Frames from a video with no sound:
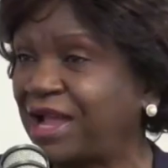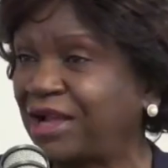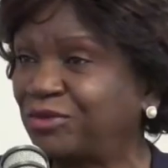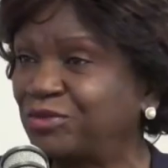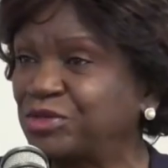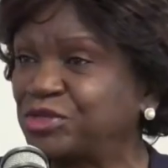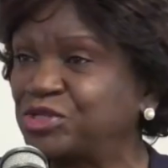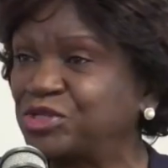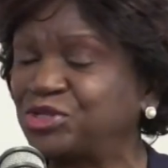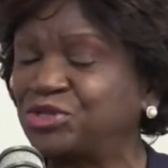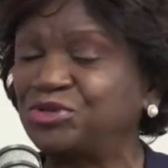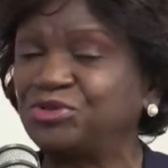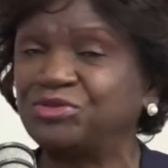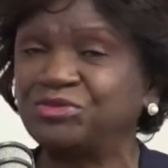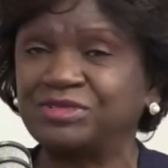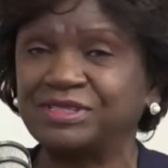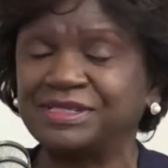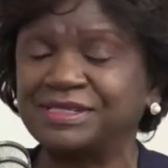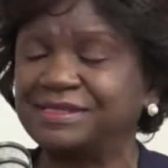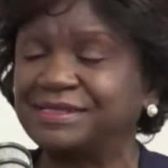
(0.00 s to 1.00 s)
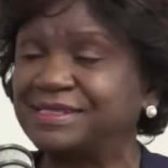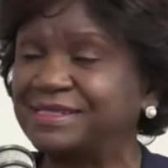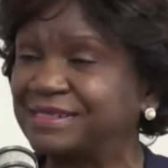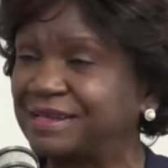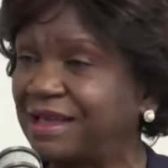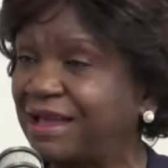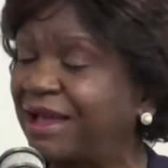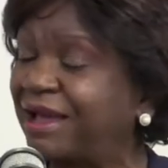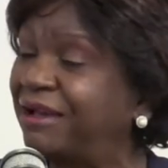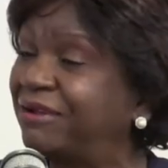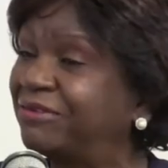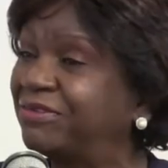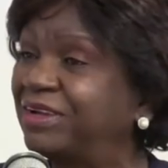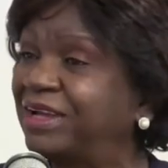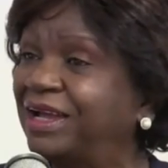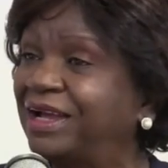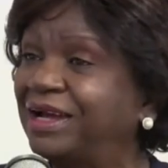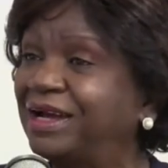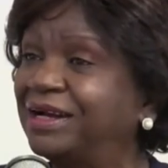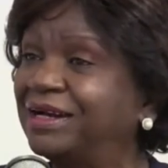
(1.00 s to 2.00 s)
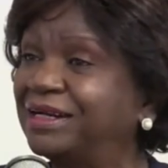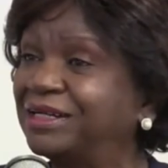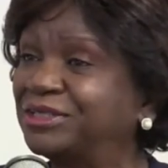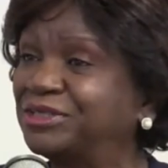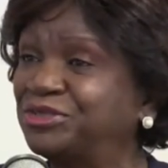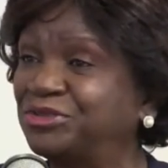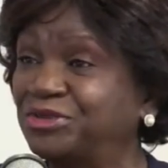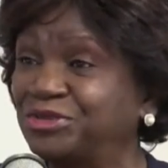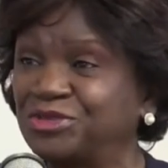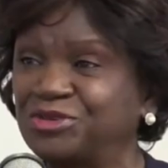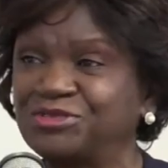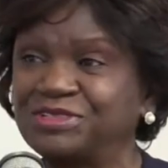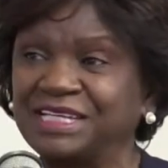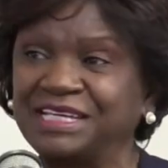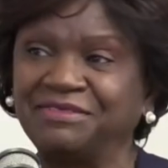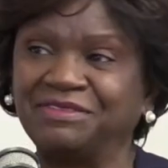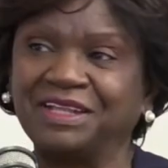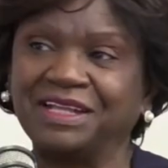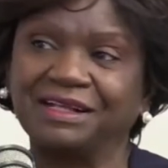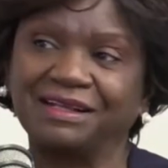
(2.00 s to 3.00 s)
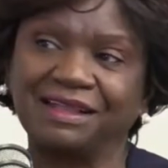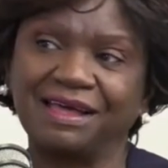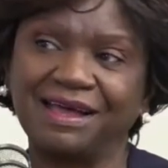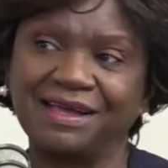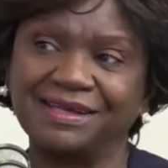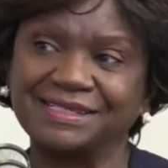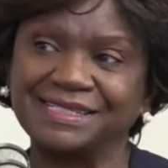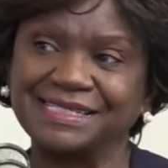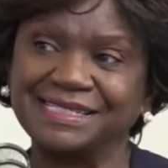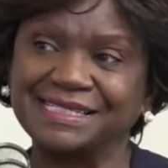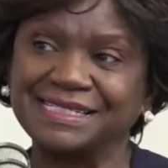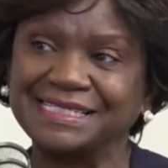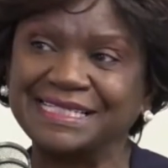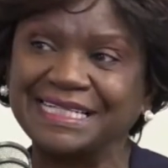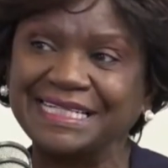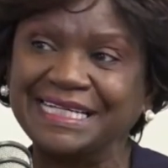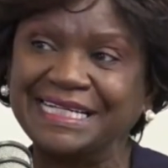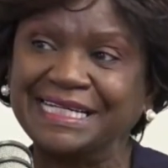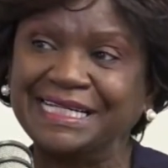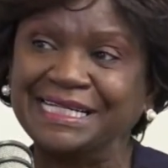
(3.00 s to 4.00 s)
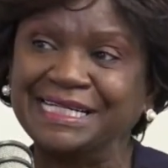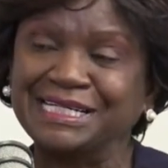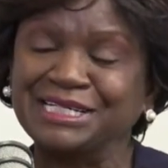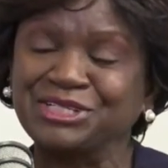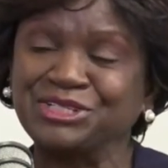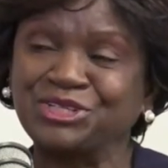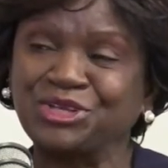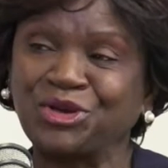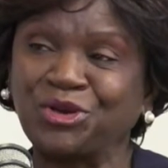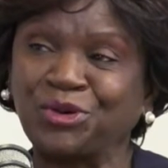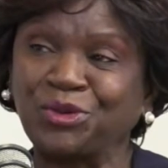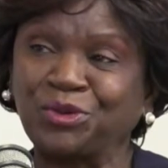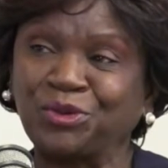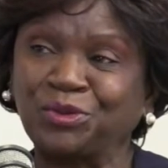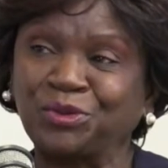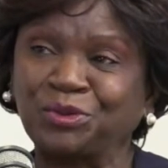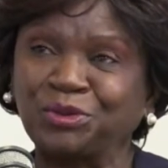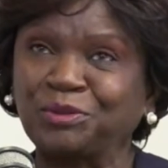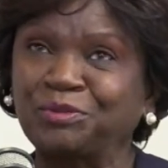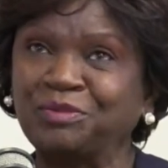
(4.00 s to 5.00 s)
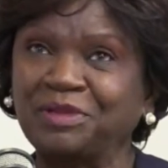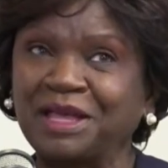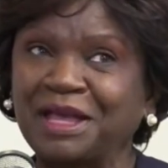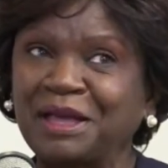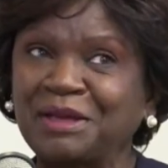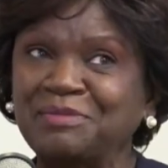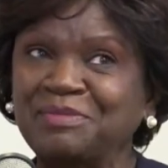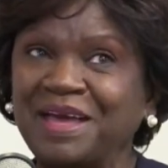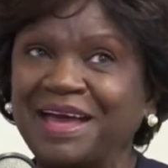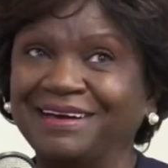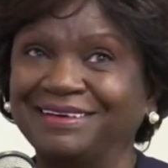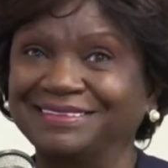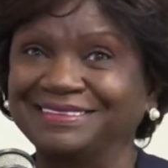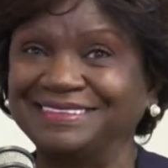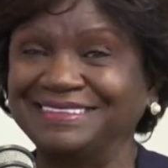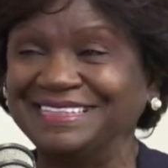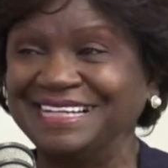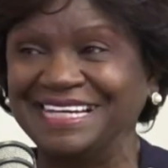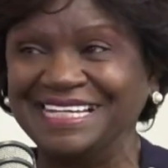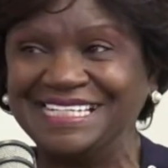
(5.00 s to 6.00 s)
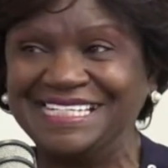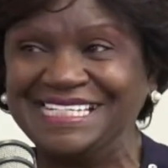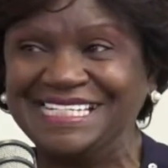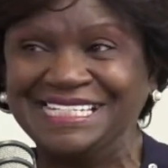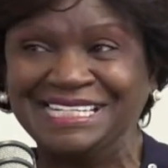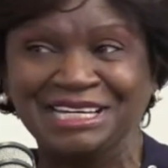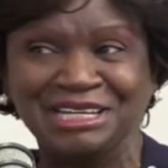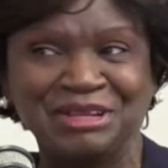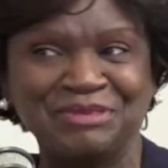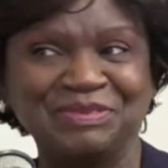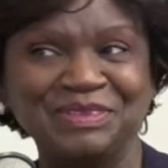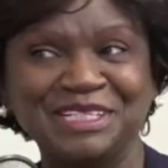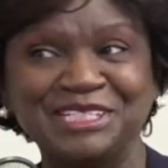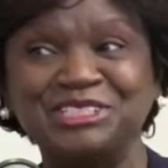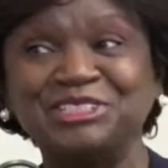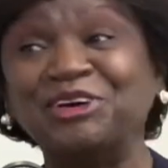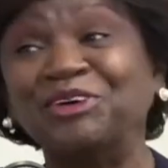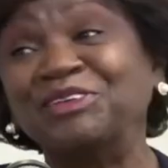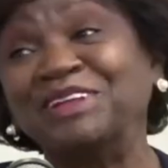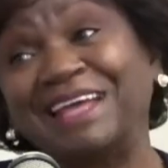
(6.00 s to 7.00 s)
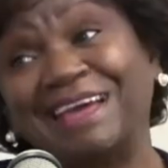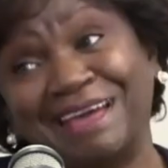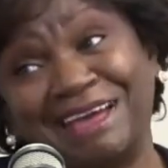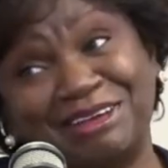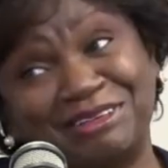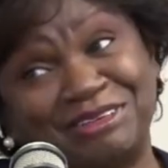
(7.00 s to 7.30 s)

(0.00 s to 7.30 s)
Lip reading: with students and staff during those evening classes. So about 1990, please don't laugh.